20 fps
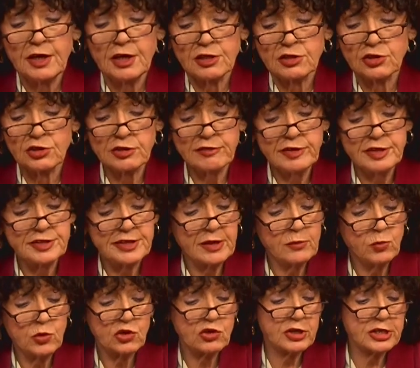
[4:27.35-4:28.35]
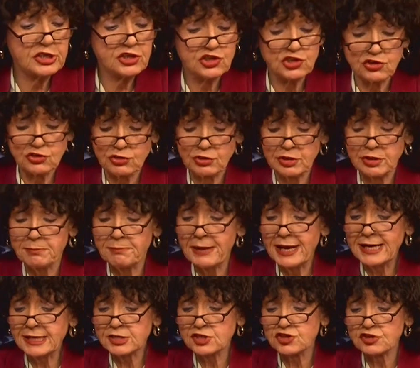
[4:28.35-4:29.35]
Lori then went on to earn a
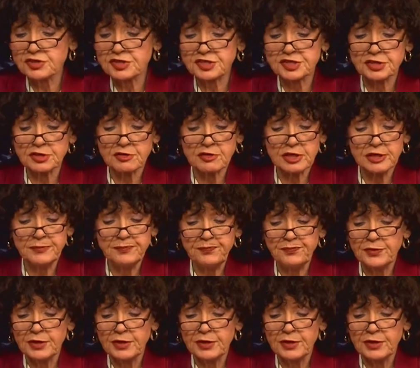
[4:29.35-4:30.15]
master's degree,